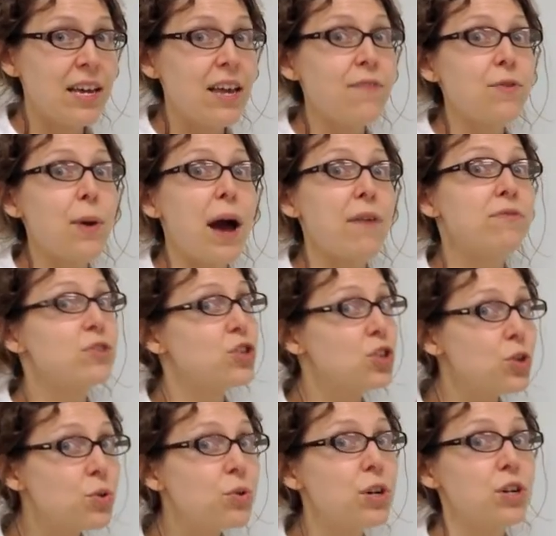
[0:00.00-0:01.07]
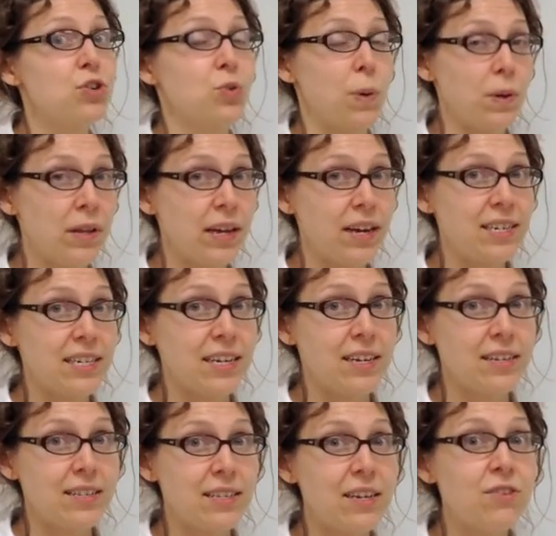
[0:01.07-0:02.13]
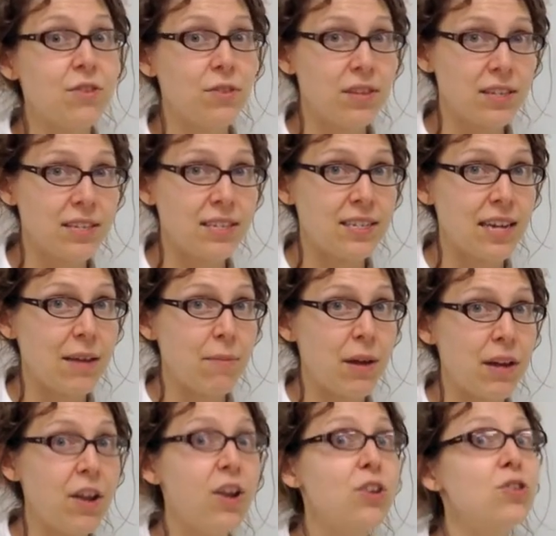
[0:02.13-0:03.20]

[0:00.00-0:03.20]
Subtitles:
If you have 2 controlling ideas in your thesis statement,